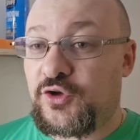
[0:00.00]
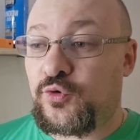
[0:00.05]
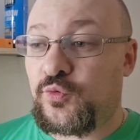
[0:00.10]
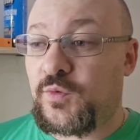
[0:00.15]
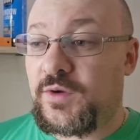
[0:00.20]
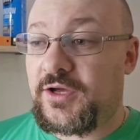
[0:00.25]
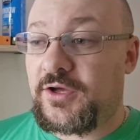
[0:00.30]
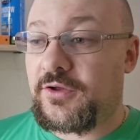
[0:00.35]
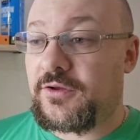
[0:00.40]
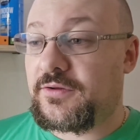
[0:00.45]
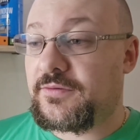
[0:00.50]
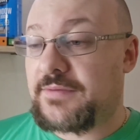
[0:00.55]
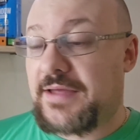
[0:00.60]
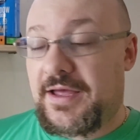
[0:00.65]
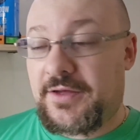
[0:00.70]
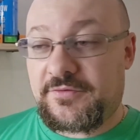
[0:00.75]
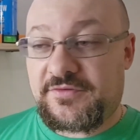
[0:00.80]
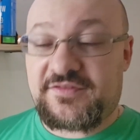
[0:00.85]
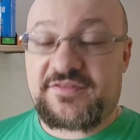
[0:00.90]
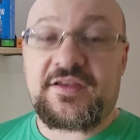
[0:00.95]
you will
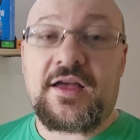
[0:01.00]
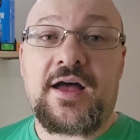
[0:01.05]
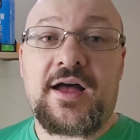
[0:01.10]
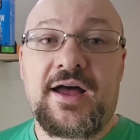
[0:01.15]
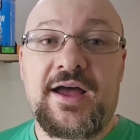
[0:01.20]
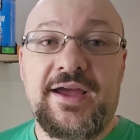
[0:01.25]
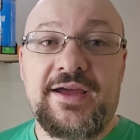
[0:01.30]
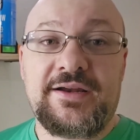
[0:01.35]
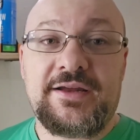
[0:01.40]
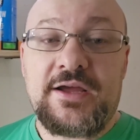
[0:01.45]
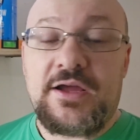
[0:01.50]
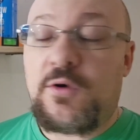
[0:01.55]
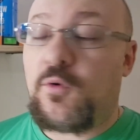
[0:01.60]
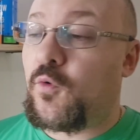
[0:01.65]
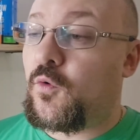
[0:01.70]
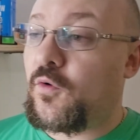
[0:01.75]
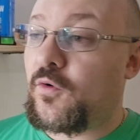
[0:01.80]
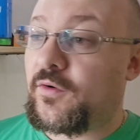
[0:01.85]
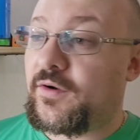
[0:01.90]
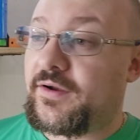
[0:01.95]
outside,
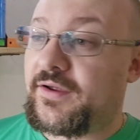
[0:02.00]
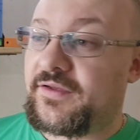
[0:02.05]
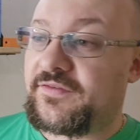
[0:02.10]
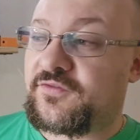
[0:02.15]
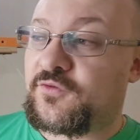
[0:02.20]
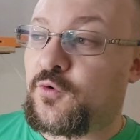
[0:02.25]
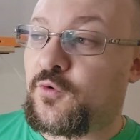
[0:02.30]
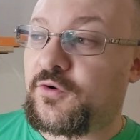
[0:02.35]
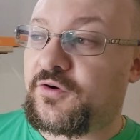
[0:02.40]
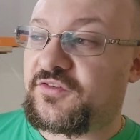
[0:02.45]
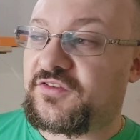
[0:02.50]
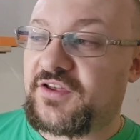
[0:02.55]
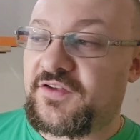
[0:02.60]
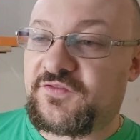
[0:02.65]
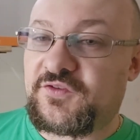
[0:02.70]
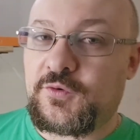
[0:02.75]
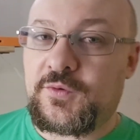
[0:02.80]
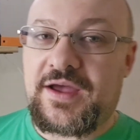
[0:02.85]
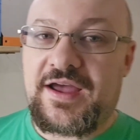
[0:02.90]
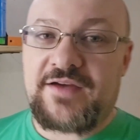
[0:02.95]
or of course
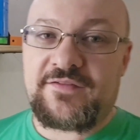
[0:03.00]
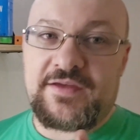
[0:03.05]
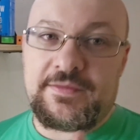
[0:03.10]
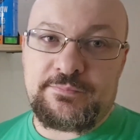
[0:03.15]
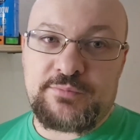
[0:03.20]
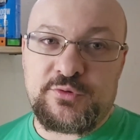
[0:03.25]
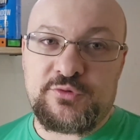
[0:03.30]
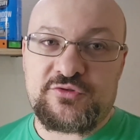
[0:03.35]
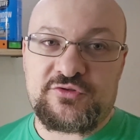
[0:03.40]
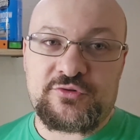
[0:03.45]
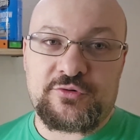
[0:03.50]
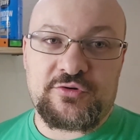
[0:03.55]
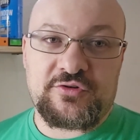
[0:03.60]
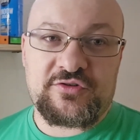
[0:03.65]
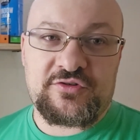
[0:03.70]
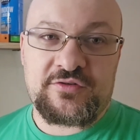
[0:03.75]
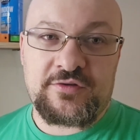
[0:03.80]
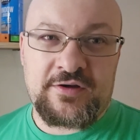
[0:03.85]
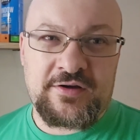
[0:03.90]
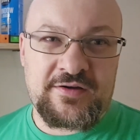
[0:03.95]
if you have a booster
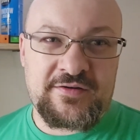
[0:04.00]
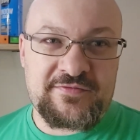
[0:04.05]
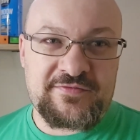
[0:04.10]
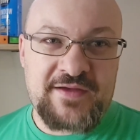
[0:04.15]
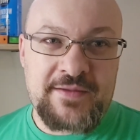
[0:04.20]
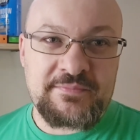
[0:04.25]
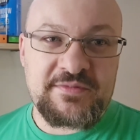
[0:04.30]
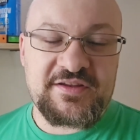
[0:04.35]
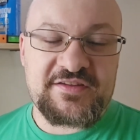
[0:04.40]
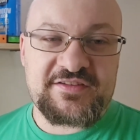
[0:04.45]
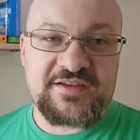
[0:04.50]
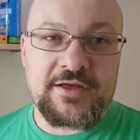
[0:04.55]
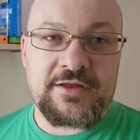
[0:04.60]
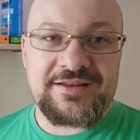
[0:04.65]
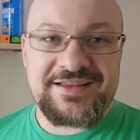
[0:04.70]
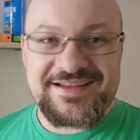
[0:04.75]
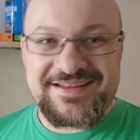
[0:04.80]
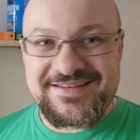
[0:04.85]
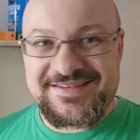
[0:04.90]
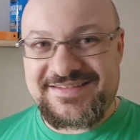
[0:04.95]

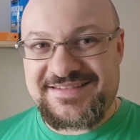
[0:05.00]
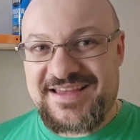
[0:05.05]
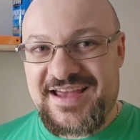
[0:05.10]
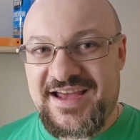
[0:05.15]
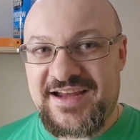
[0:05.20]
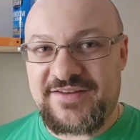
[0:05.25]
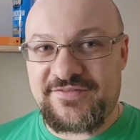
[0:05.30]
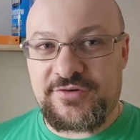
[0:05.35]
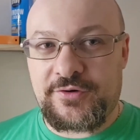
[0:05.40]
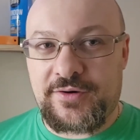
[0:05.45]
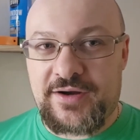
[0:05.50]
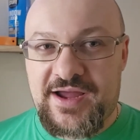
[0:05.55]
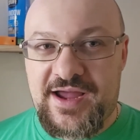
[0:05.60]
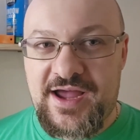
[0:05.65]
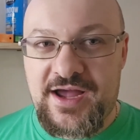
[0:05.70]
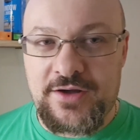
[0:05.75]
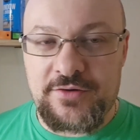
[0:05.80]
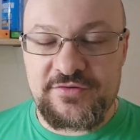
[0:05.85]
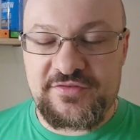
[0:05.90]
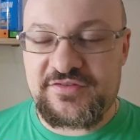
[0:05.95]
femtocell inside of your
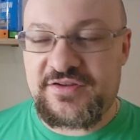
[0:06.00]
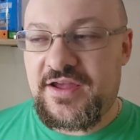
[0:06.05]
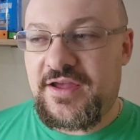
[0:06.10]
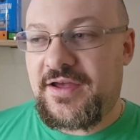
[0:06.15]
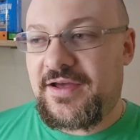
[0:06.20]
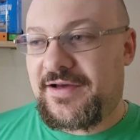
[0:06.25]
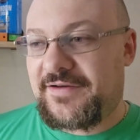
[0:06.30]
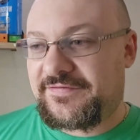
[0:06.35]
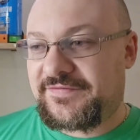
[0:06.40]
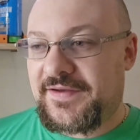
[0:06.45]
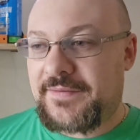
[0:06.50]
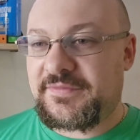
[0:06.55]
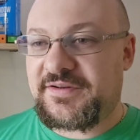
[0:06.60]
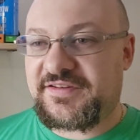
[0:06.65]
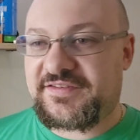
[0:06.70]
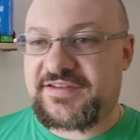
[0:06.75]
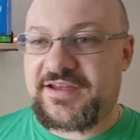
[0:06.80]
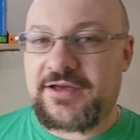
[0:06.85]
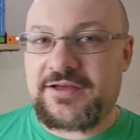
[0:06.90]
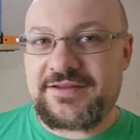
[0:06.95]
house. A
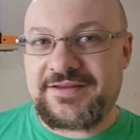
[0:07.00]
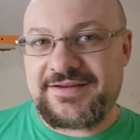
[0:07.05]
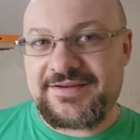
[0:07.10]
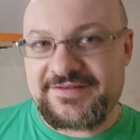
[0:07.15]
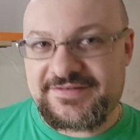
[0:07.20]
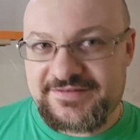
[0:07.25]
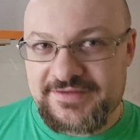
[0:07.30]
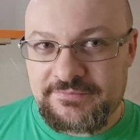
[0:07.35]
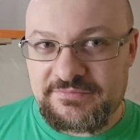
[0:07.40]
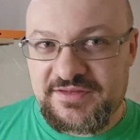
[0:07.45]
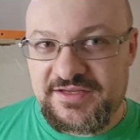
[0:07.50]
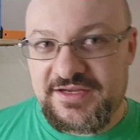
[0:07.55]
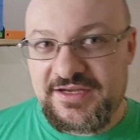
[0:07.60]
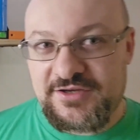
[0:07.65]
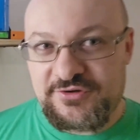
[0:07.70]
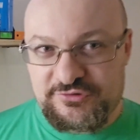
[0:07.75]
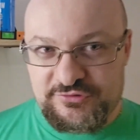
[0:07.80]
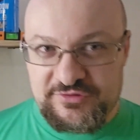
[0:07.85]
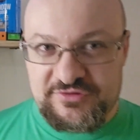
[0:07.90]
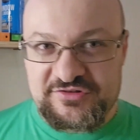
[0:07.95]
femtocell is something
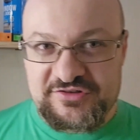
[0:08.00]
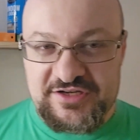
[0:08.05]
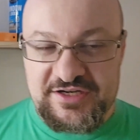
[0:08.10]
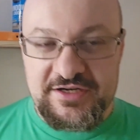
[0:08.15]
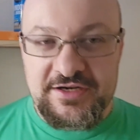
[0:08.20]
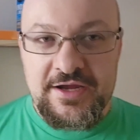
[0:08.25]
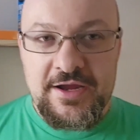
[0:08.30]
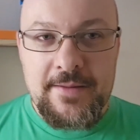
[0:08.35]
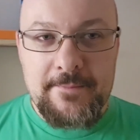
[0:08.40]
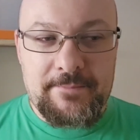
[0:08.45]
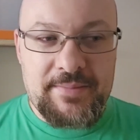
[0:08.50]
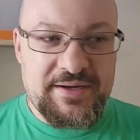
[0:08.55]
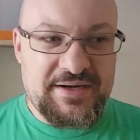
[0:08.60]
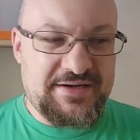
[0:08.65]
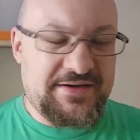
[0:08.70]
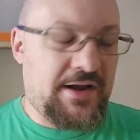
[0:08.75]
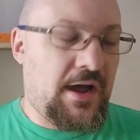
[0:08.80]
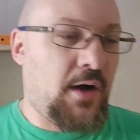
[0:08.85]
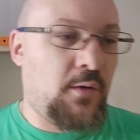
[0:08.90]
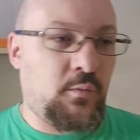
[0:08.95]
interesting,
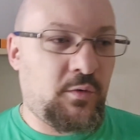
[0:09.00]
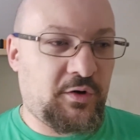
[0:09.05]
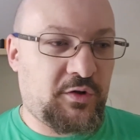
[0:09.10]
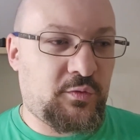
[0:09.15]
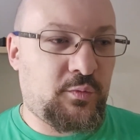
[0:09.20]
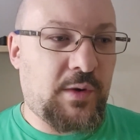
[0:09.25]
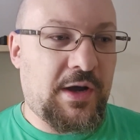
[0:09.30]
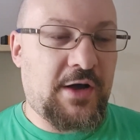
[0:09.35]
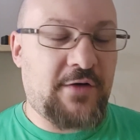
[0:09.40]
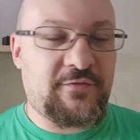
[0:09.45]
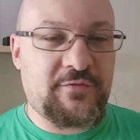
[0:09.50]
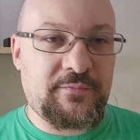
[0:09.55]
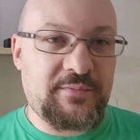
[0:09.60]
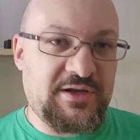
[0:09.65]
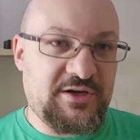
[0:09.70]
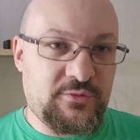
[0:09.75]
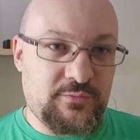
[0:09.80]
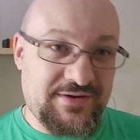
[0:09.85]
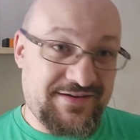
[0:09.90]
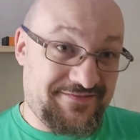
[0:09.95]
but not worthwhile for
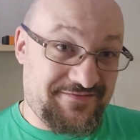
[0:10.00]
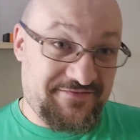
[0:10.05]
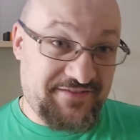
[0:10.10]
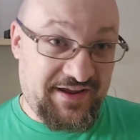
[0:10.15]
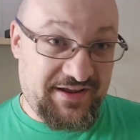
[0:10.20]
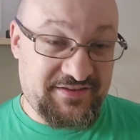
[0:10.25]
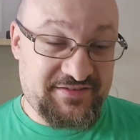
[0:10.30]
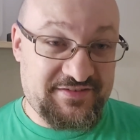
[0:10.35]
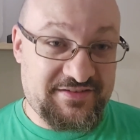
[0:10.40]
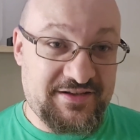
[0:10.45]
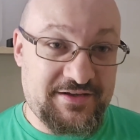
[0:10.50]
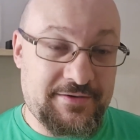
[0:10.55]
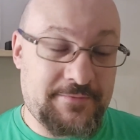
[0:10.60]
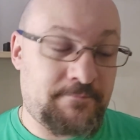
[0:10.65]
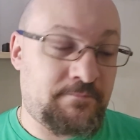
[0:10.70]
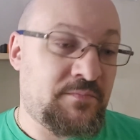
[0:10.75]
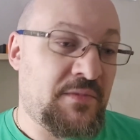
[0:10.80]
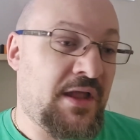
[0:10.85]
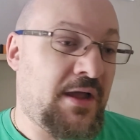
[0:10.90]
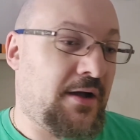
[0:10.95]
me to invest
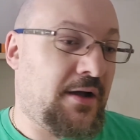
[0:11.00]
in.